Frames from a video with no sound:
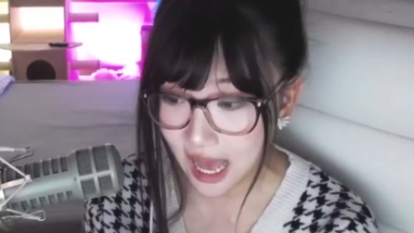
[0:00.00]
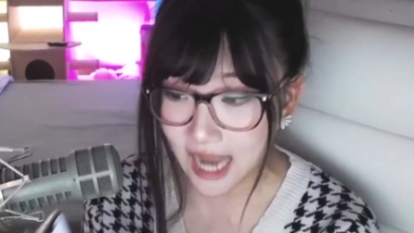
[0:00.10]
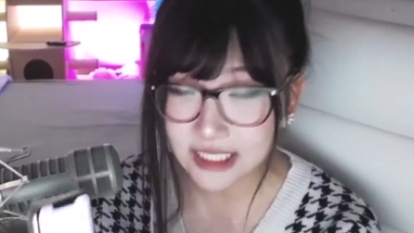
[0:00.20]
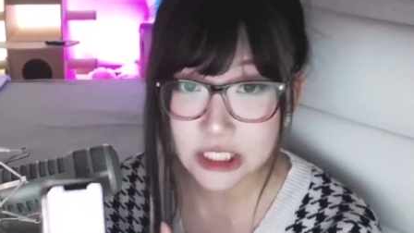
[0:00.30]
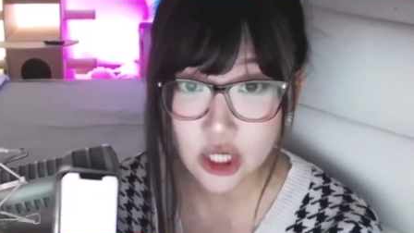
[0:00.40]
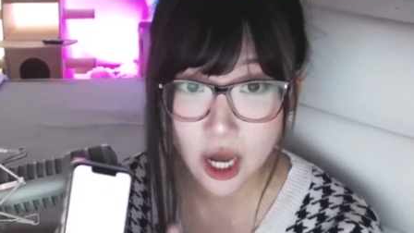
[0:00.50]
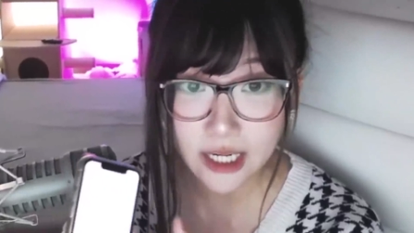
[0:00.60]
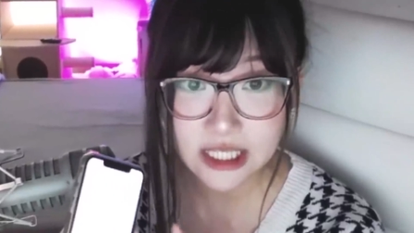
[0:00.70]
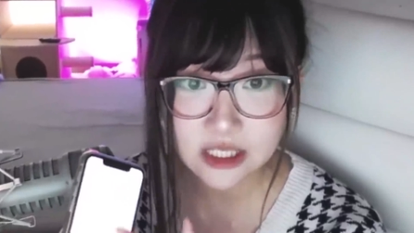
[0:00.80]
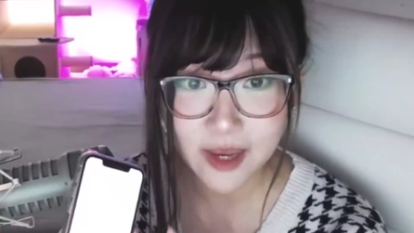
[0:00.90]
I did not
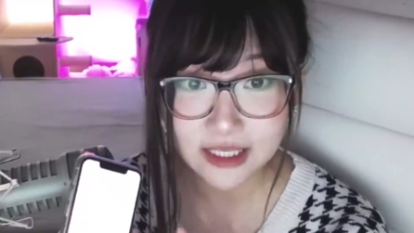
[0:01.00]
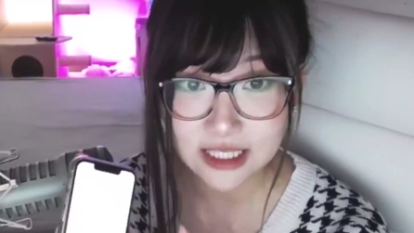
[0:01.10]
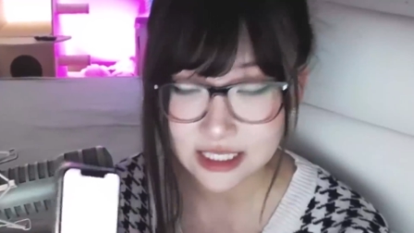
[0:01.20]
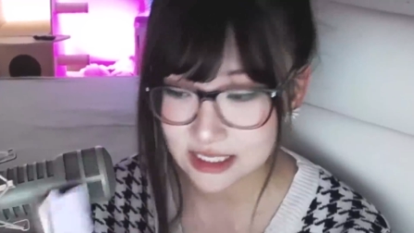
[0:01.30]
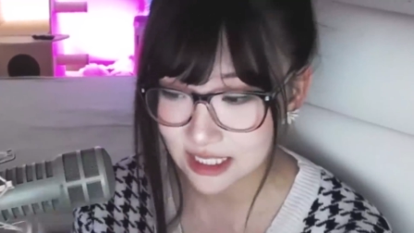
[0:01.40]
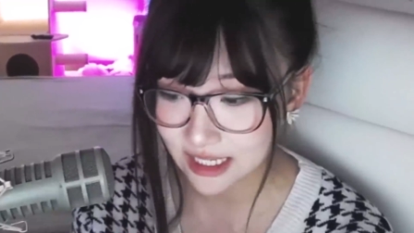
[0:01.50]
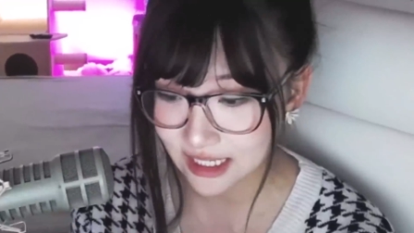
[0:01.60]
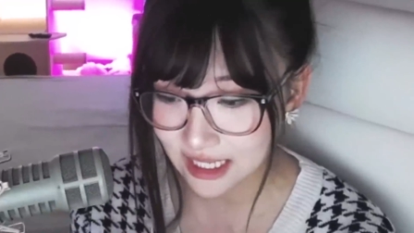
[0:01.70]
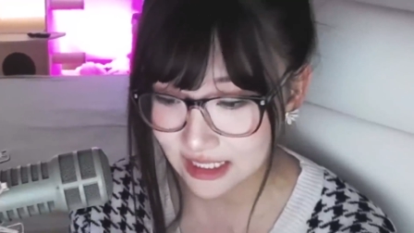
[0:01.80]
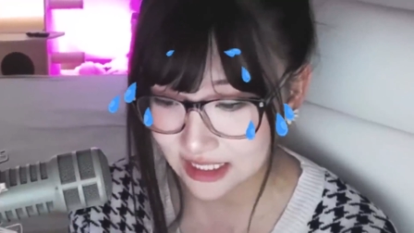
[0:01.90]
expect this.
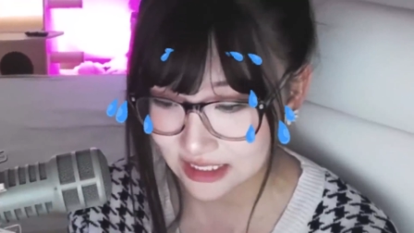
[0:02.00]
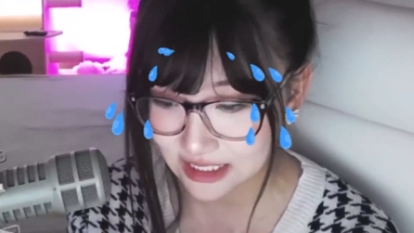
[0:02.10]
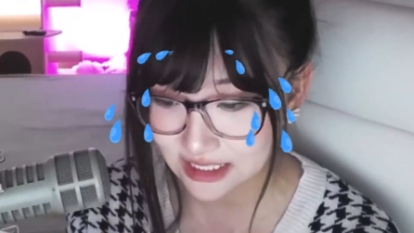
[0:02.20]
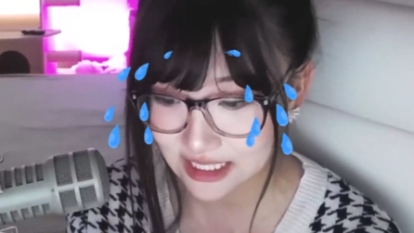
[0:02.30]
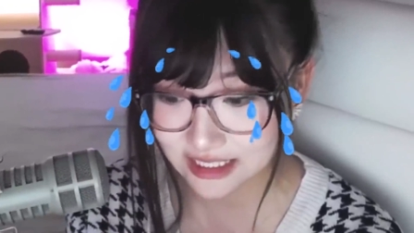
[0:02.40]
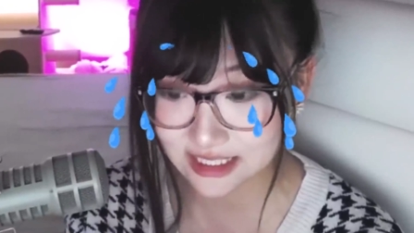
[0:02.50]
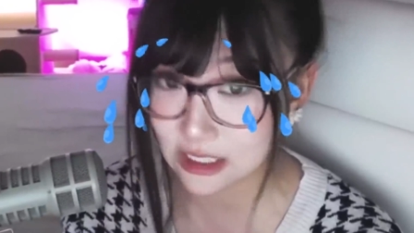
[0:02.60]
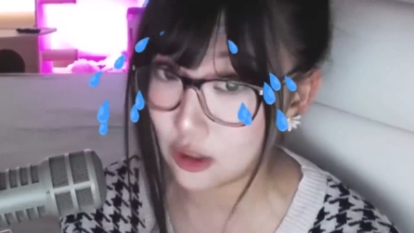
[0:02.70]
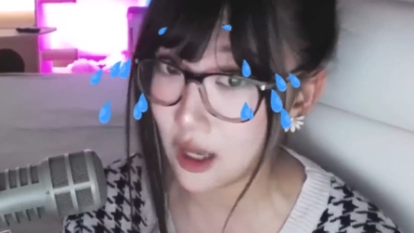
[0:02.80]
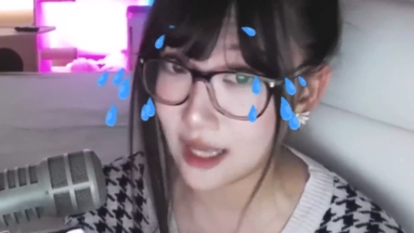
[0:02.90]
Like, it, this is this is
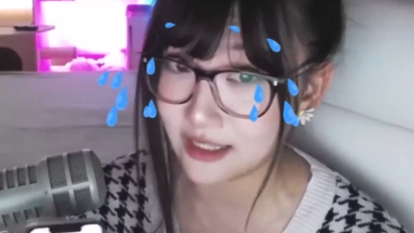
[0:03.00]
a lot.